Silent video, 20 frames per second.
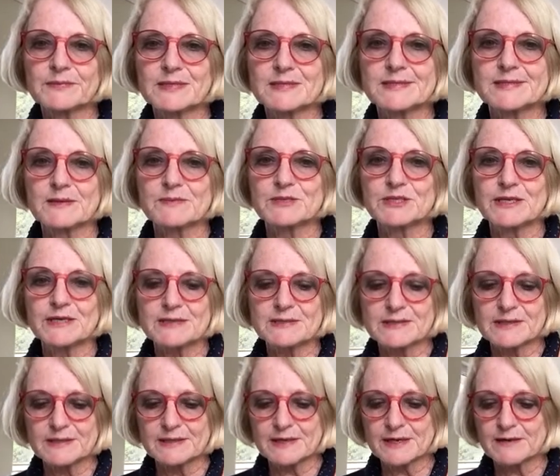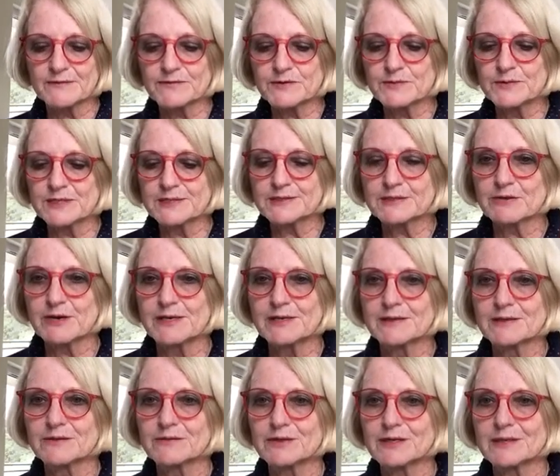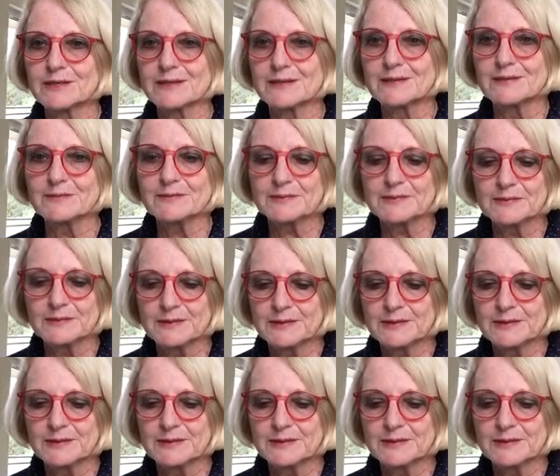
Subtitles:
the subjects can come from the Australian curriculum,